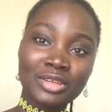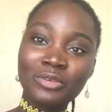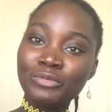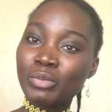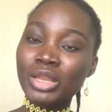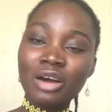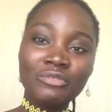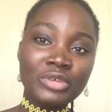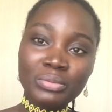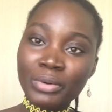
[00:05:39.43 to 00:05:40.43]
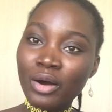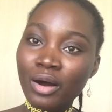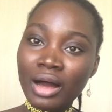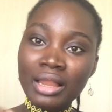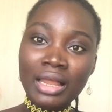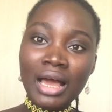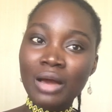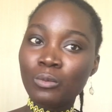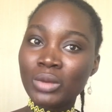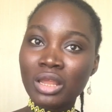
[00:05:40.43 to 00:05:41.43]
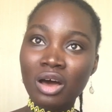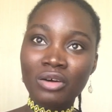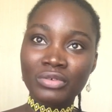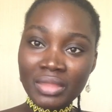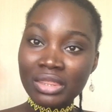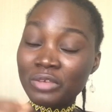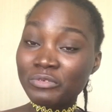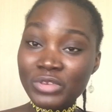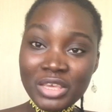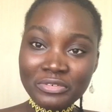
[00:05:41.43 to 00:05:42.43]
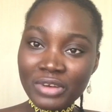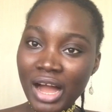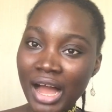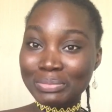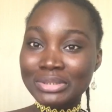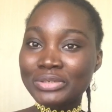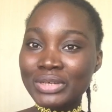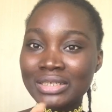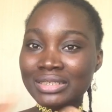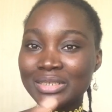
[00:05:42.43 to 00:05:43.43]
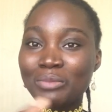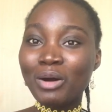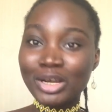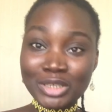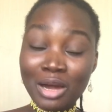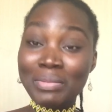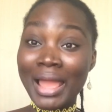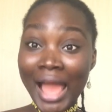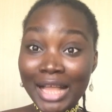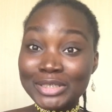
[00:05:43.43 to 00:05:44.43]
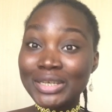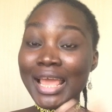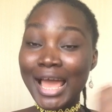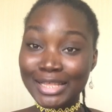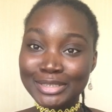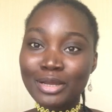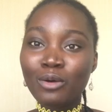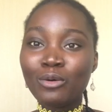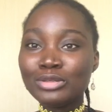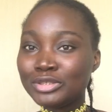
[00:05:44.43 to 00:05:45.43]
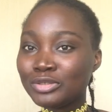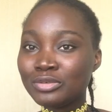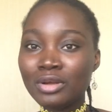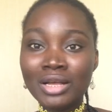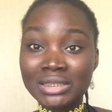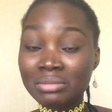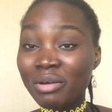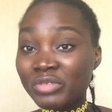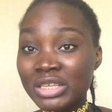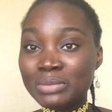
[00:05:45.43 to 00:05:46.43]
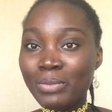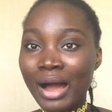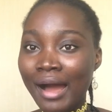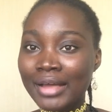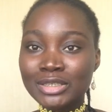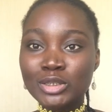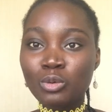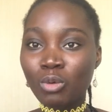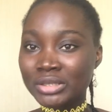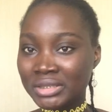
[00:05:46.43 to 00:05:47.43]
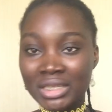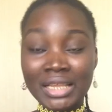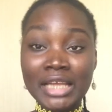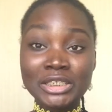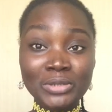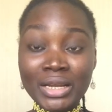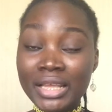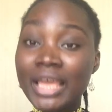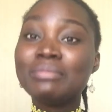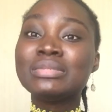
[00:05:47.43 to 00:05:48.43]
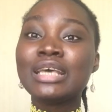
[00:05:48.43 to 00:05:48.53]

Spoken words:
we love football, we love the FIFA. During the World Cup, I actually had to go to some of these bars to watch the Nigerian games.